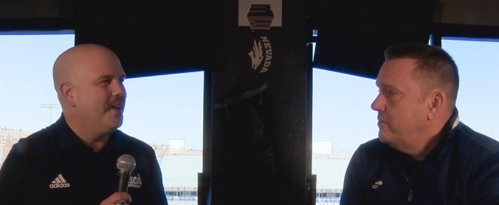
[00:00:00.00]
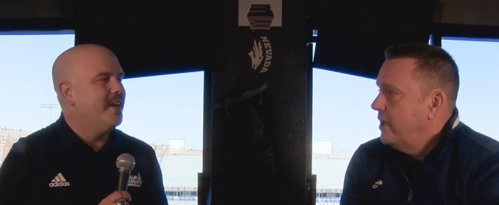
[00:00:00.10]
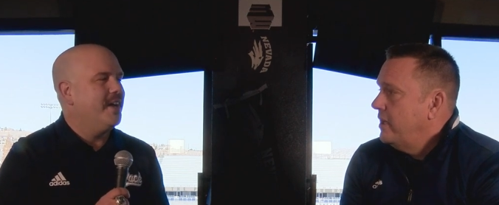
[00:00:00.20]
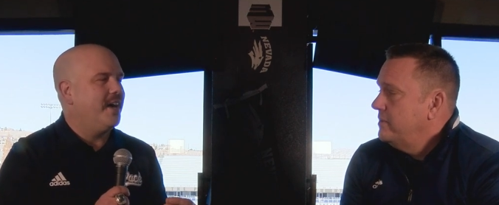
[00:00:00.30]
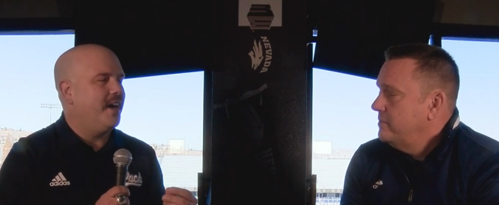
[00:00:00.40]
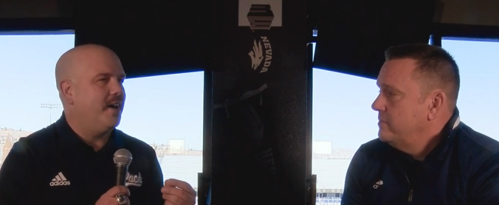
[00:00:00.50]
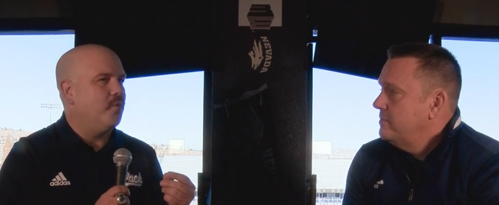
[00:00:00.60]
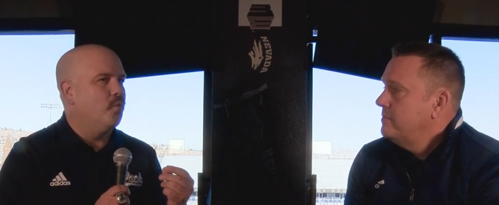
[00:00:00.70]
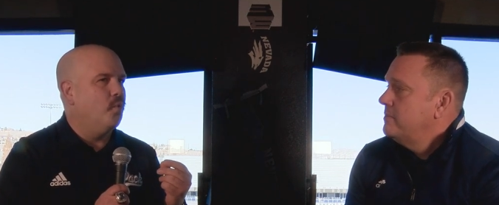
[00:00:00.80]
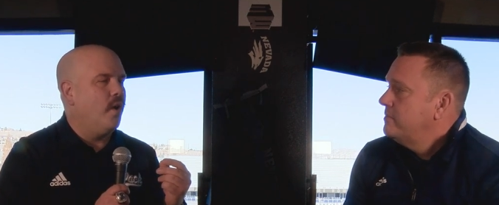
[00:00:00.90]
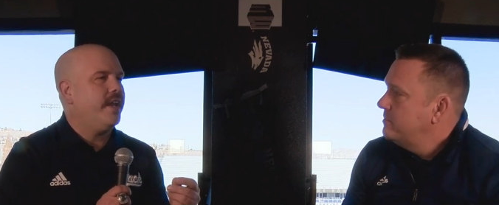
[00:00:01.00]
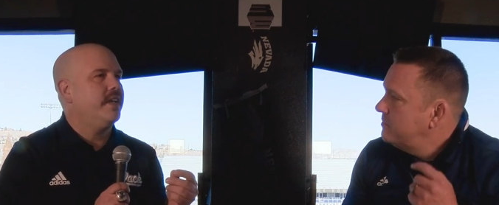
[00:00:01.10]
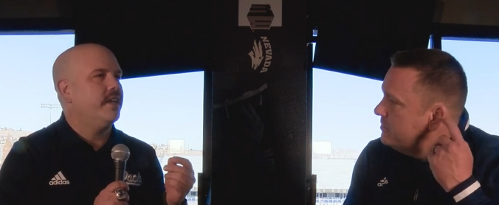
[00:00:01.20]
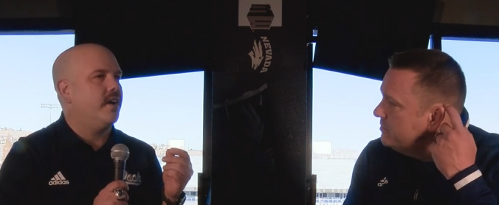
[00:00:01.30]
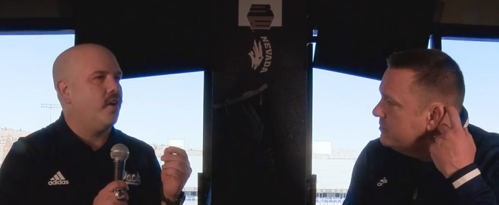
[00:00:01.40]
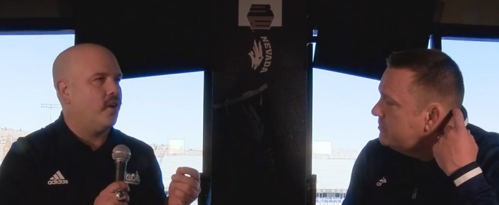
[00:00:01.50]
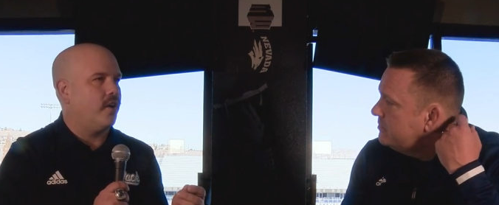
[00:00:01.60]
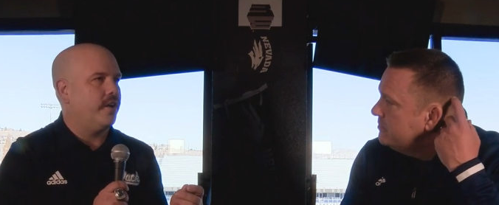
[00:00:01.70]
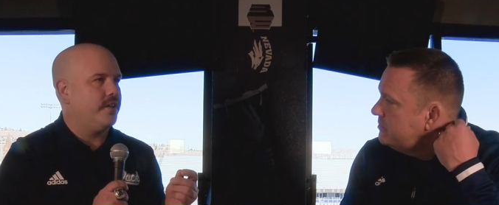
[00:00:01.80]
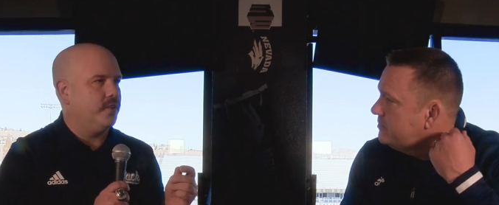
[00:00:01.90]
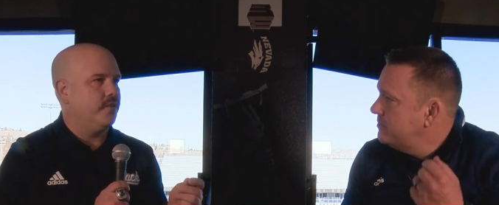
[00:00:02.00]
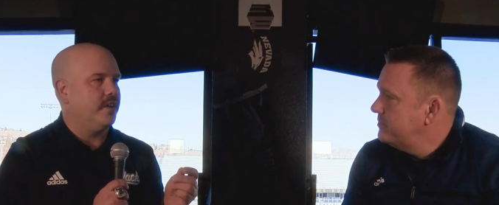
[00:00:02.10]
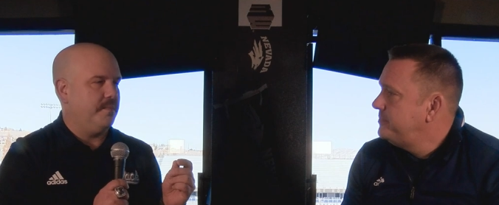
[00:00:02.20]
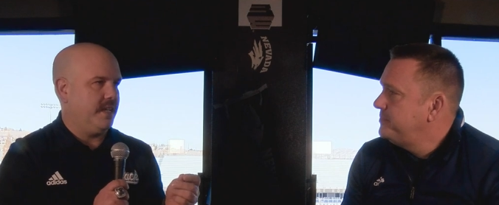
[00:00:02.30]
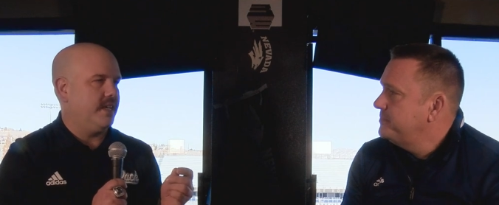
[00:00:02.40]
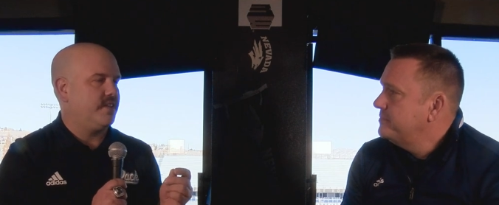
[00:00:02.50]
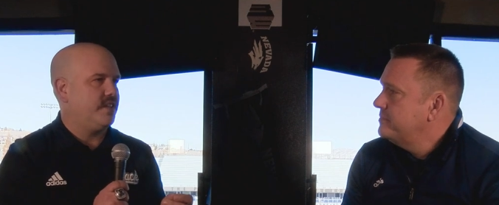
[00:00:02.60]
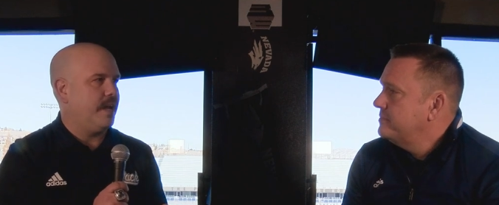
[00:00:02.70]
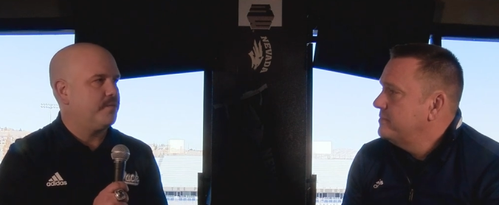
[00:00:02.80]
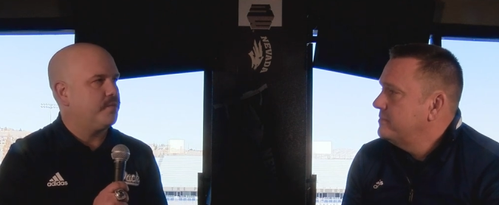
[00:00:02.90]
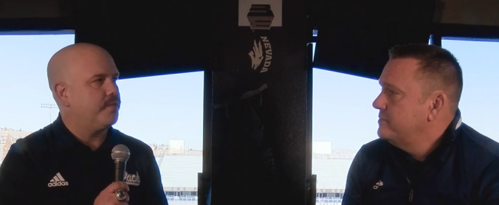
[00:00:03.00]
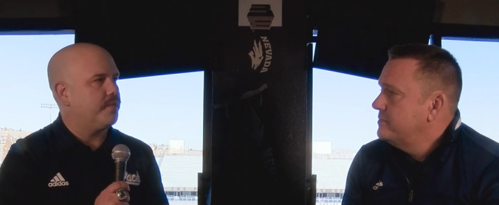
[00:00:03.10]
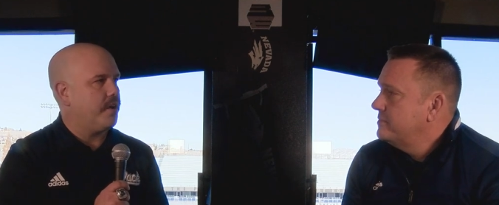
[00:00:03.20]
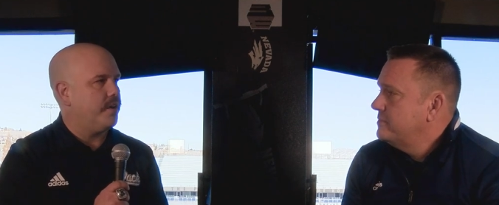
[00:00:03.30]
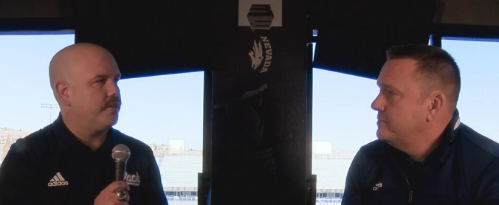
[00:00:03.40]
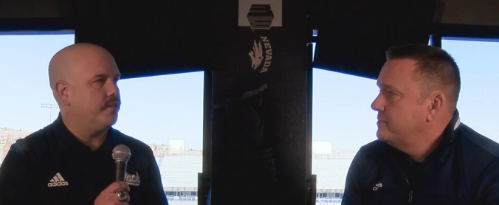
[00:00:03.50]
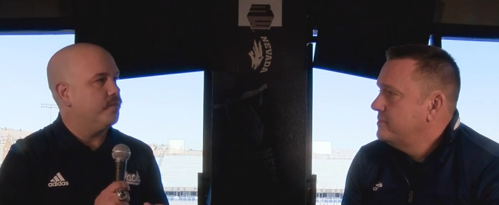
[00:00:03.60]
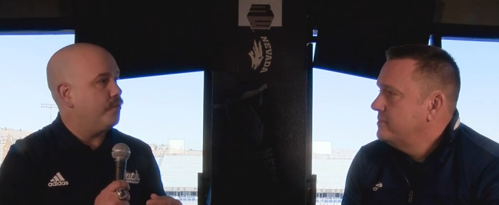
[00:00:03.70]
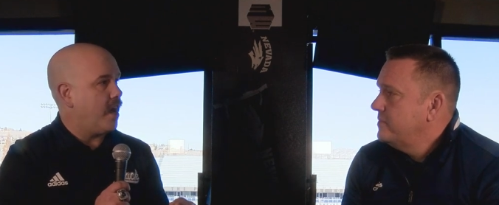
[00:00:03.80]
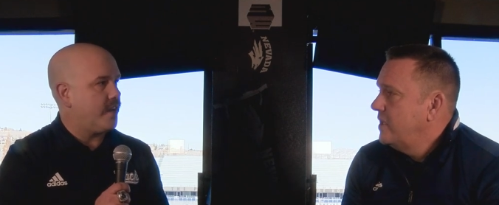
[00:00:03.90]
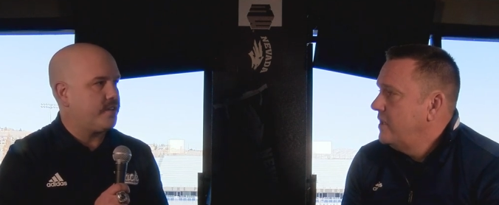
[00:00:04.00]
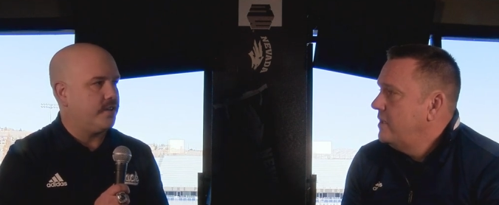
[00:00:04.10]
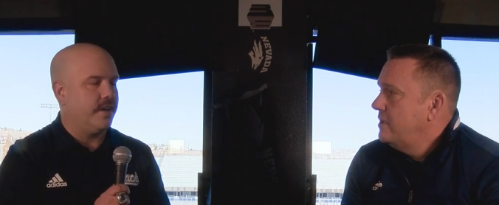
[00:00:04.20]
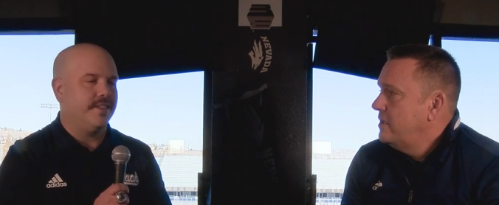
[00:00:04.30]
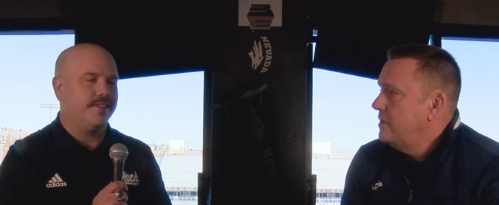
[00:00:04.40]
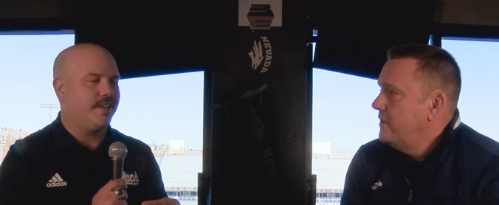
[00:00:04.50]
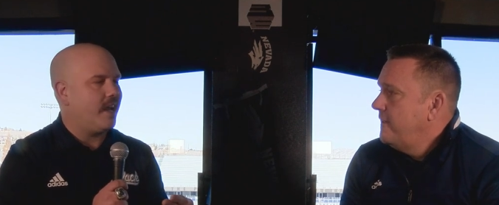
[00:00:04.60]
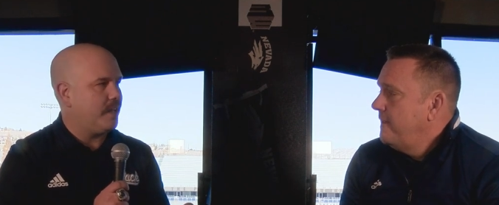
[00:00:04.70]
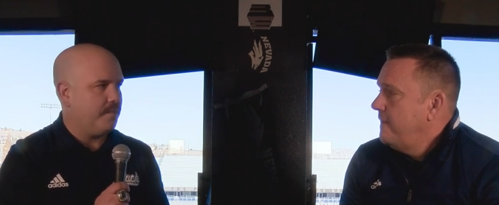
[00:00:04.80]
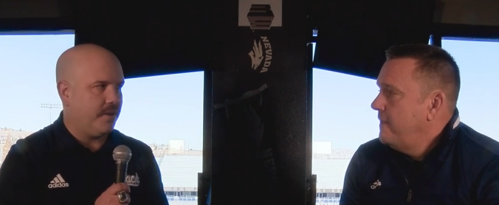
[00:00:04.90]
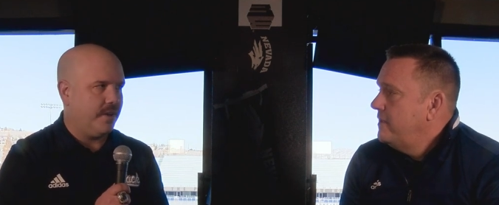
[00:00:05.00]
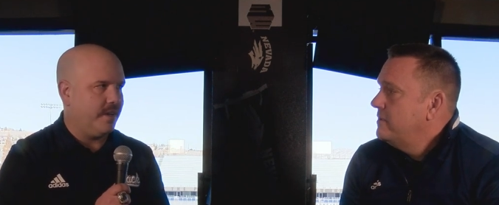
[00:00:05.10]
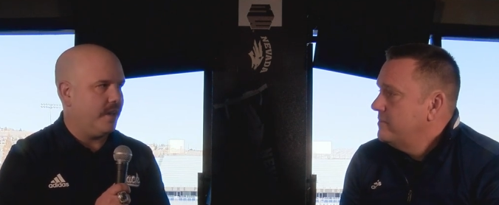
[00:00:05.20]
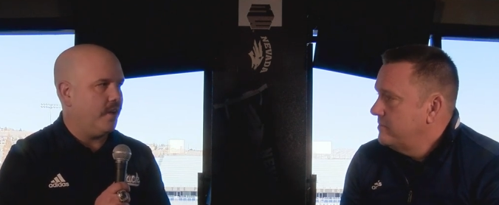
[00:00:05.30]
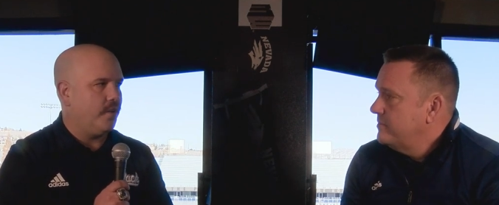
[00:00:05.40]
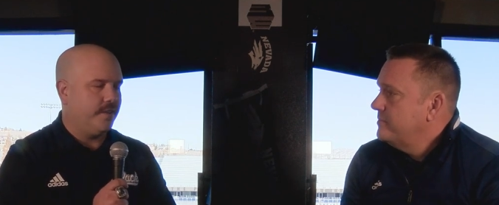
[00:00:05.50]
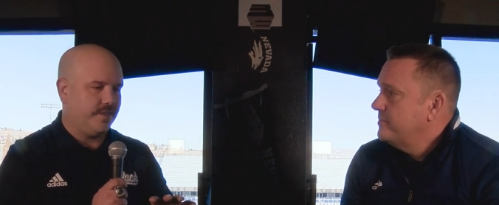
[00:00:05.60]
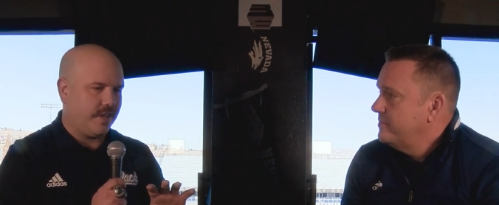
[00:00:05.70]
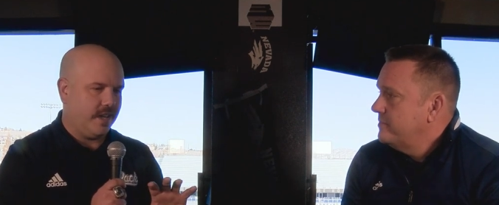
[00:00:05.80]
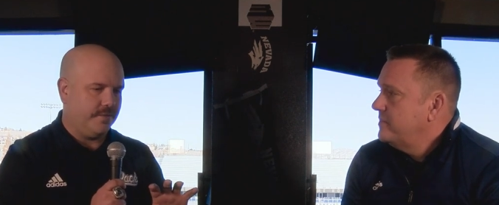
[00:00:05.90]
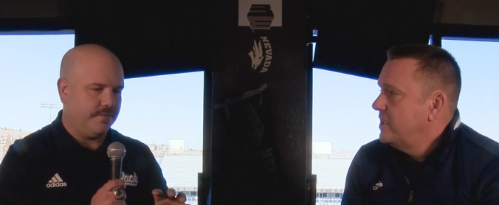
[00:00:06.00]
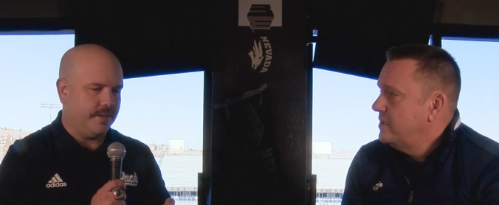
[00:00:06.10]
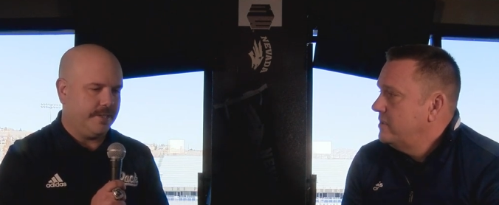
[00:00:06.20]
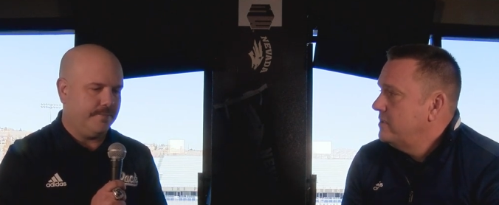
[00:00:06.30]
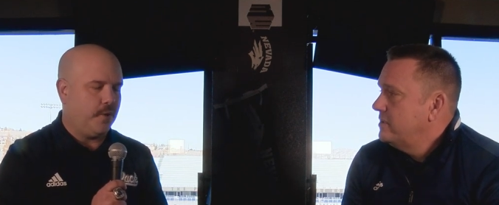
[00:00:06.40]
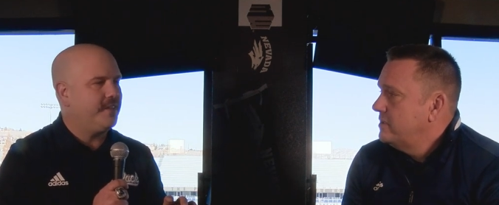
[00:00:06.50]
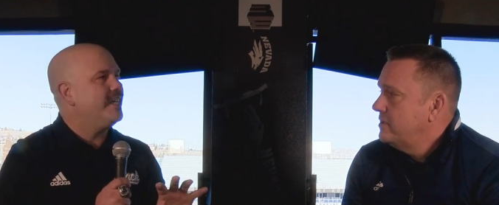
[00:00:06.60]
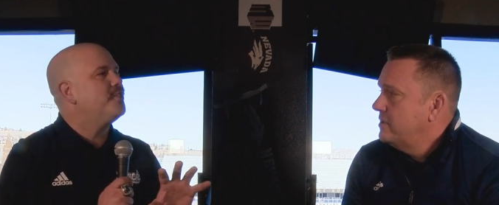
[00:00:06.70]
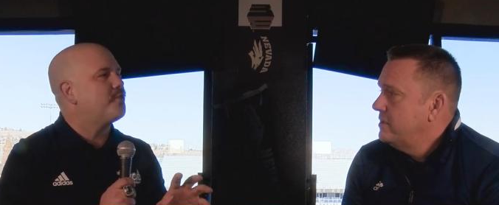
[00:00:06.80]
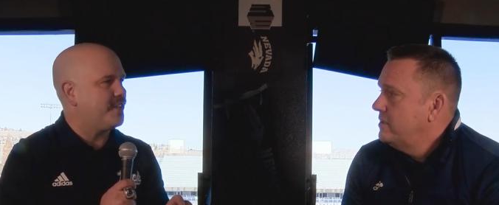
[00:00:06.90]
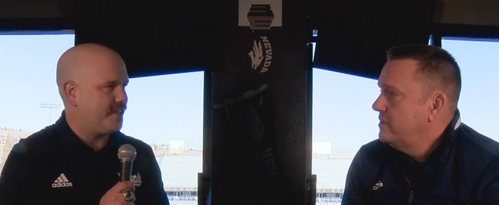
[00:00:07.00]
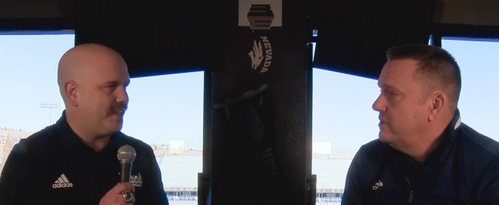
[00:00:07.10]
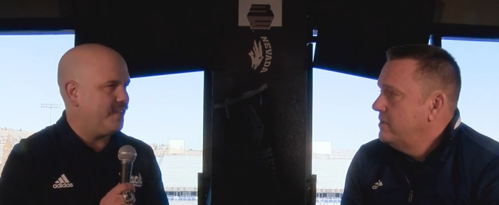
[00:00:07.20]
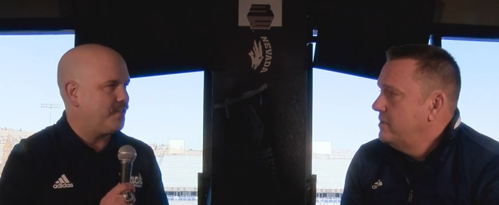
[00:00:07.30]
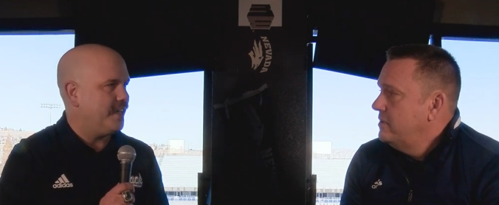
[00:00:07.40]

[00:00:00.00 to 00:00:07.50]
Speaker 1: Right. Uh, what are your immediate steps with regard to the roster and the signing period and all this kind of um, all the intricacies